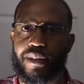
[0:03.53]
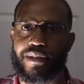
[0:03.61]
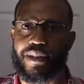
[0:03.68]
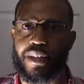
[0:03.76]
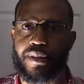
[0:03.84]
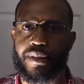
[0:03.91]
I
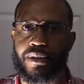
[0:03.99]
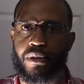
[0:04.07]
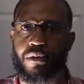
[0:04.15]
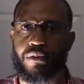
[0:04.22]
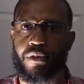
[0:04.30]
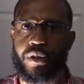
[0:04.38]
thank the
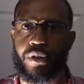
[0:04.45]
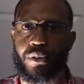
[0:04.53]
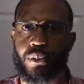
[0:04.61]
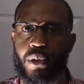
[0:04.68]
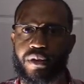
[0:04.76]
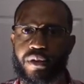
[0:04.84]
Lord for
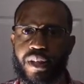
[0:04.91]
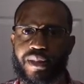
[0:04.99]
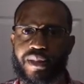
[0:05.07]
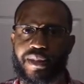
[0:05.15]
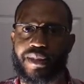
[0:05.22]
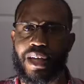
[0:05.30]
you all
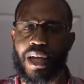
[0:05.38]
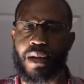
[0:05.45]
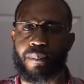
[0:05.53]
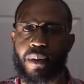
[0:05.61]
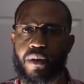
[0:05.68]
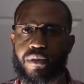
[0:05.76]
taking the
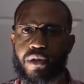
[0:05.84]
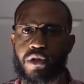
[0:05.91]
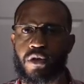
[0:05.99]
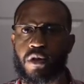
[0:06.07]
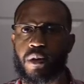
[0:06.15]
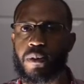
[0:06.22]
time out to
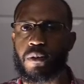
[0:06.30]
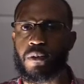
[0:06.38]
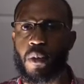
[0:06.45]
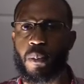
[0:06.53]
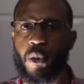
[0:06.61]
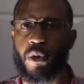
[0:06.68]
join me
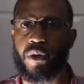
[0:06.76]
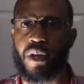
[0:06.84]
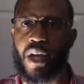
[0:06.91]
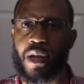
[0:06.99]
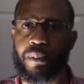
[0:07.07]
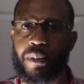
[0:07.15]
one more
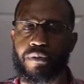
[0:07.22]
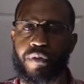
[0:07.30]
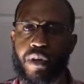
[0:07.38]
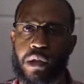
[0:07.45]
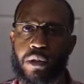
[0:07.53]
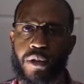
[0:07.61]
time in
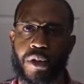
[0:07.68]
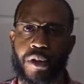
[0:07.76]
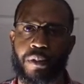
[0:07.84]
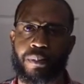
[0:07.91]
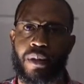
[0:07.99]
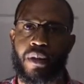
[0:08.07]

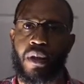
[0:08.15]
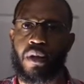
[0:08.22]
fellowship,